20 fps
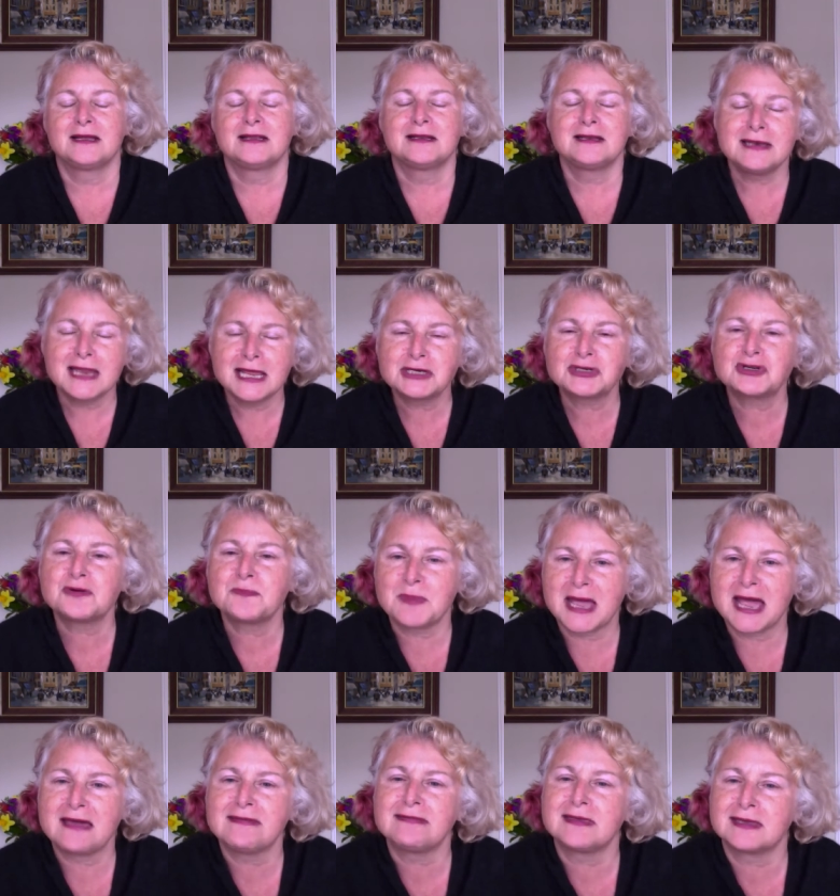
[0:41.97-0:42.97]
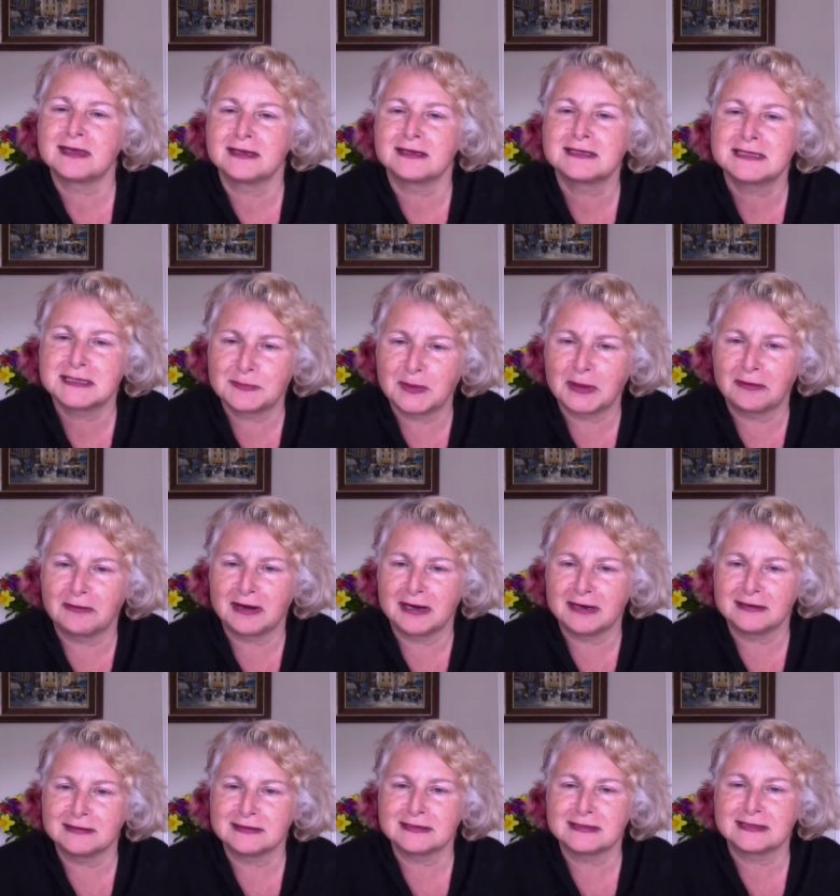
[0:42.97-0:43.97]
naturopathic
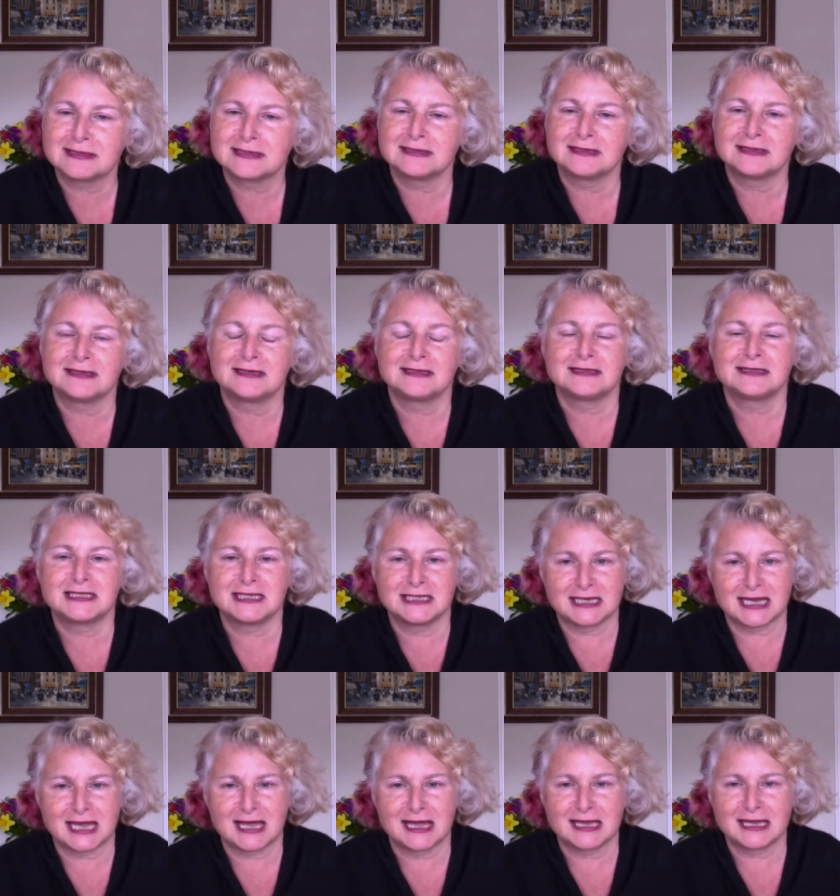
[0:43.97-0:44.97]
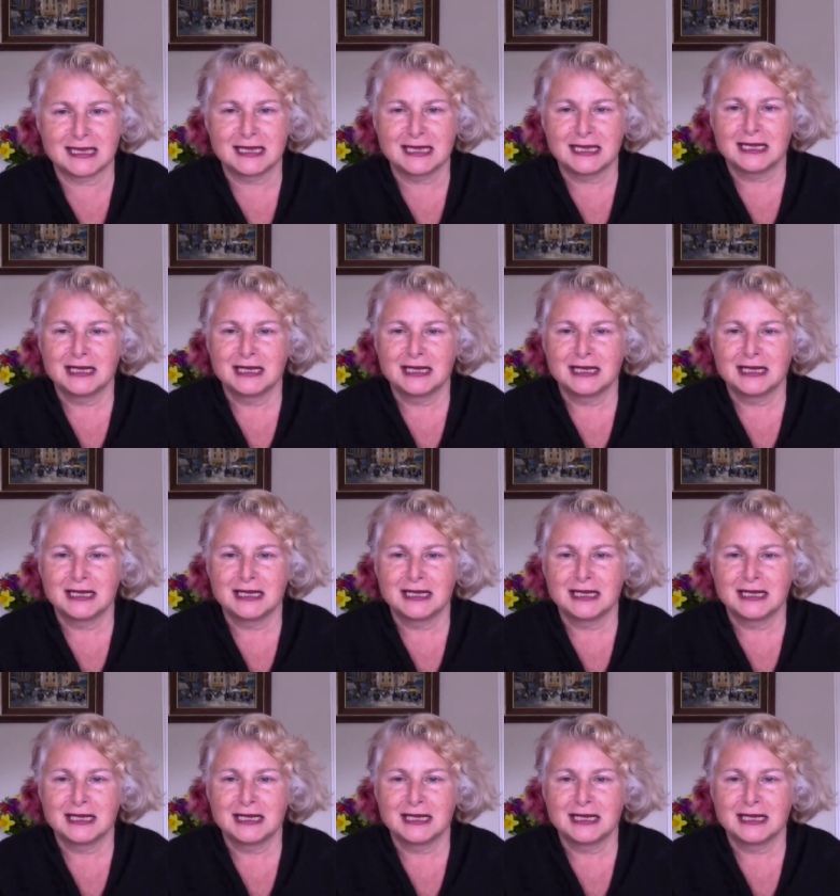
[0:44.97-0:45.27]
experience today